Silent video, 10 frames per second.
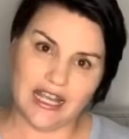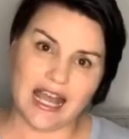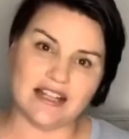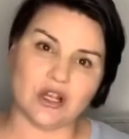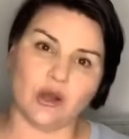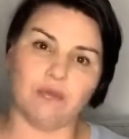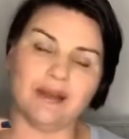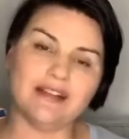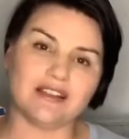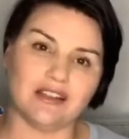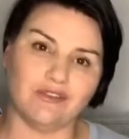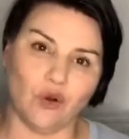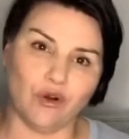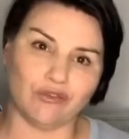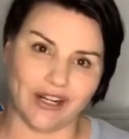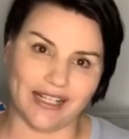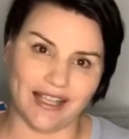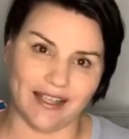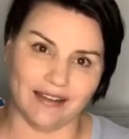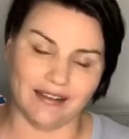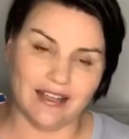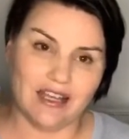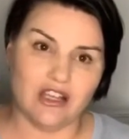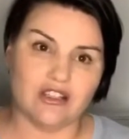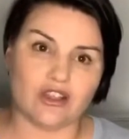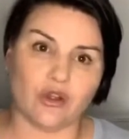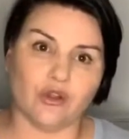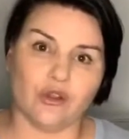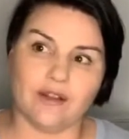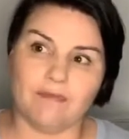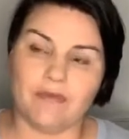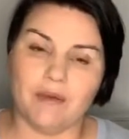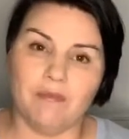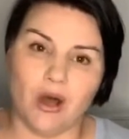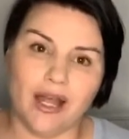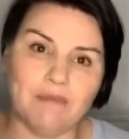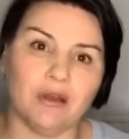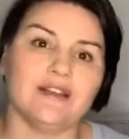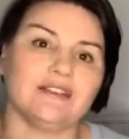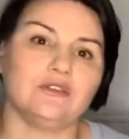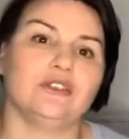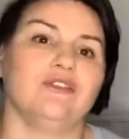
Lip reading: And so it brings to the forefront again. So my personal